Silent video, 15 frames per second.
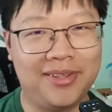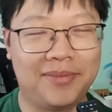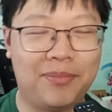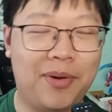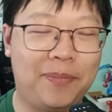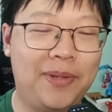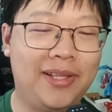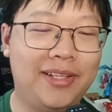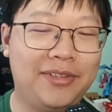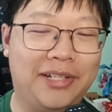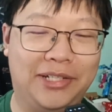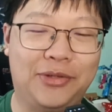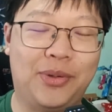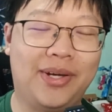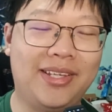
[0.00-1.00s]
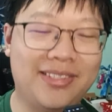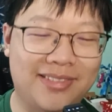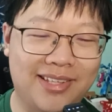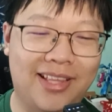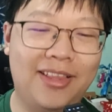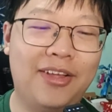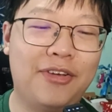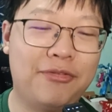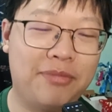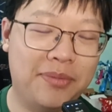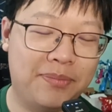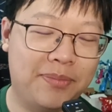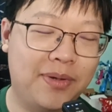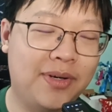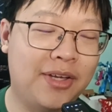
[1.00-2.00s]
popular request, a lot of
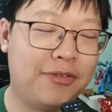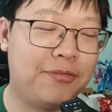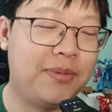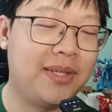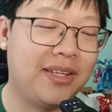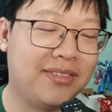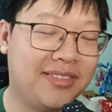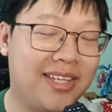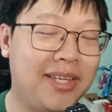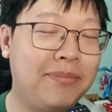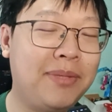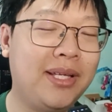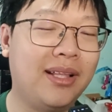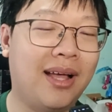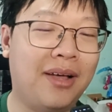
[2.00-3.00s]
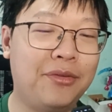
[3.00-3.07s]
people have been asking me like,